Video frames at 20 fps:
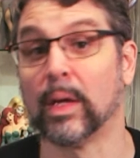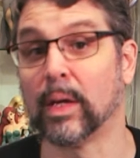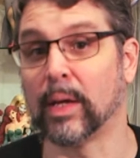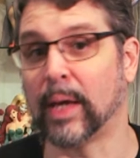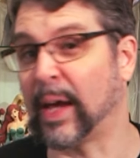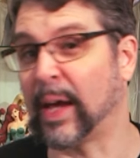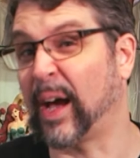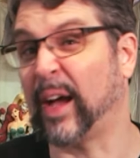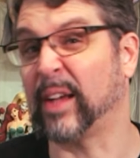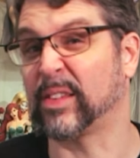
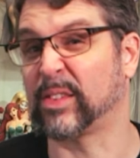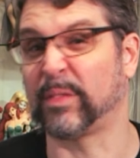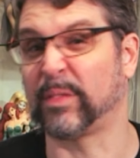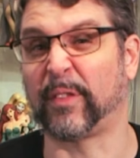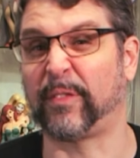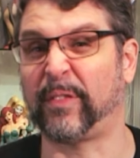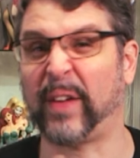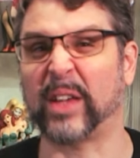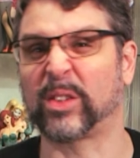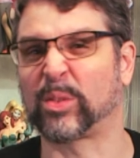Hey guys, love a
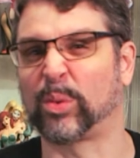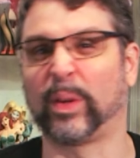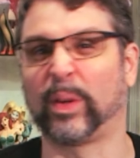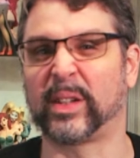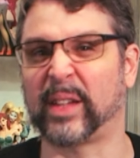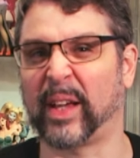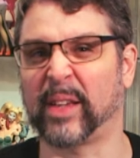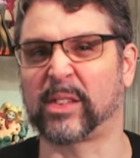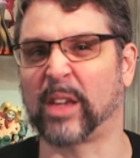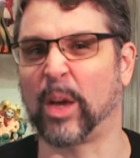fast rolling
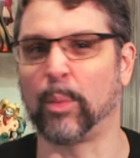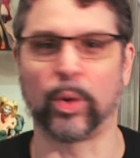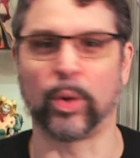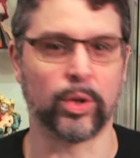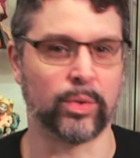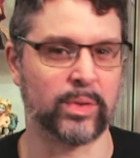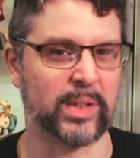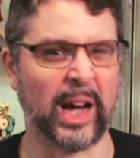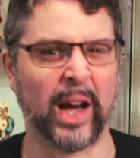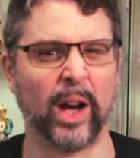dice game where
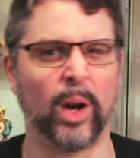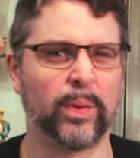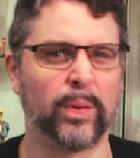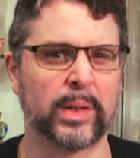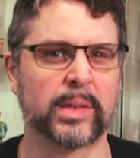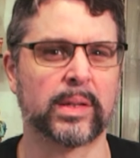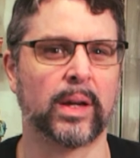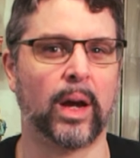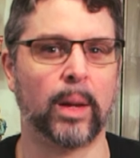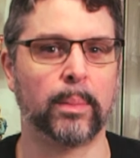you die all the
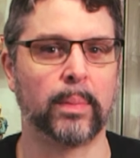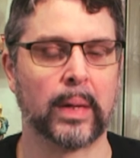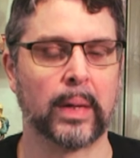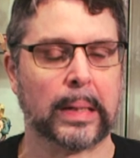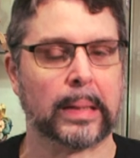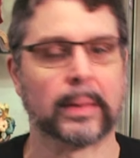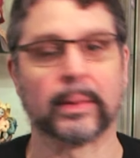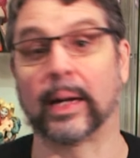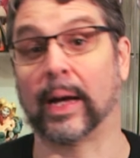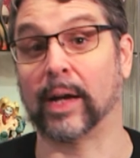time?
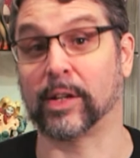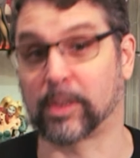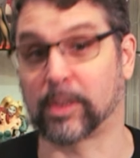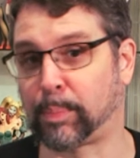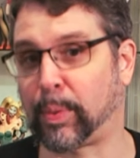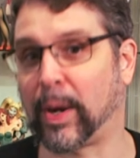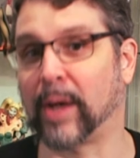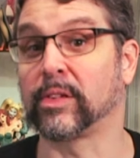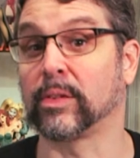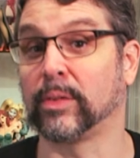I
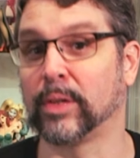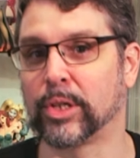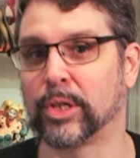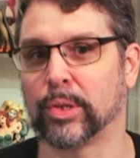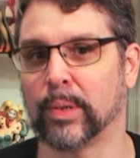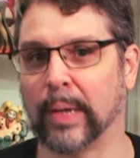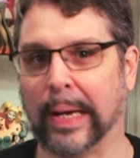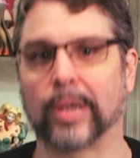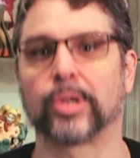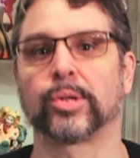surprisingly
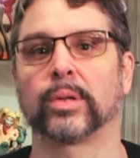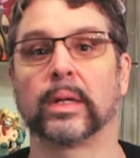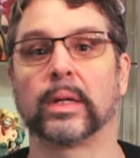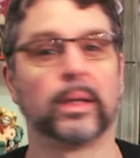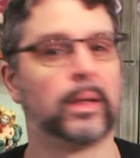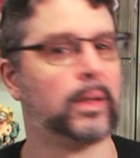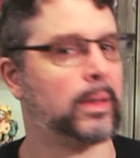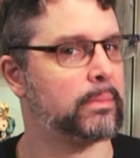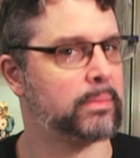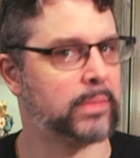do, actually.
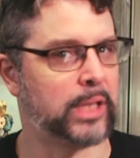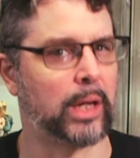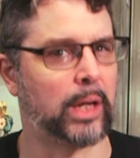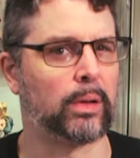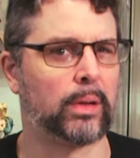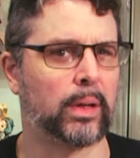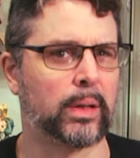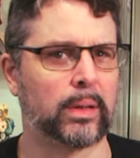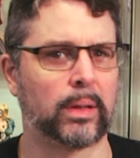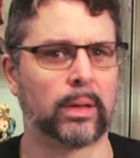Take a
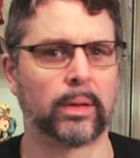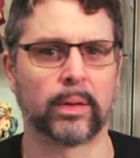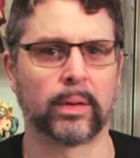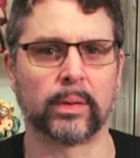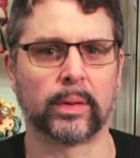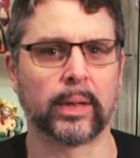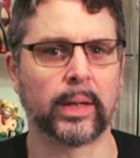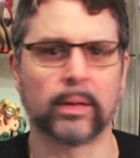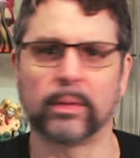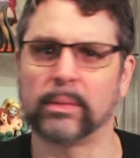look under the
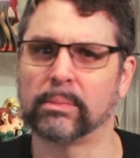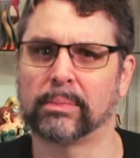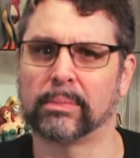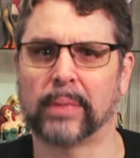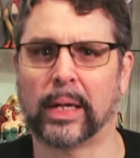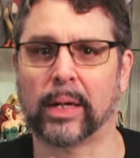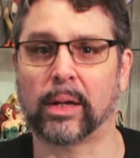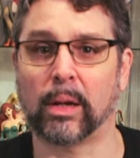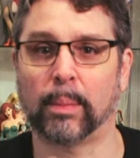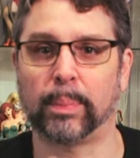lid
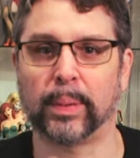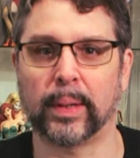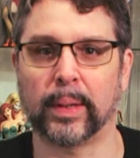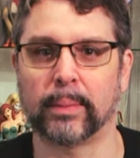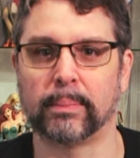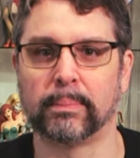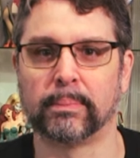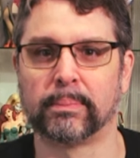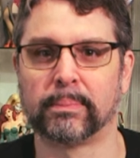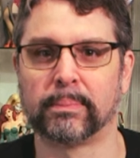at Cuphead.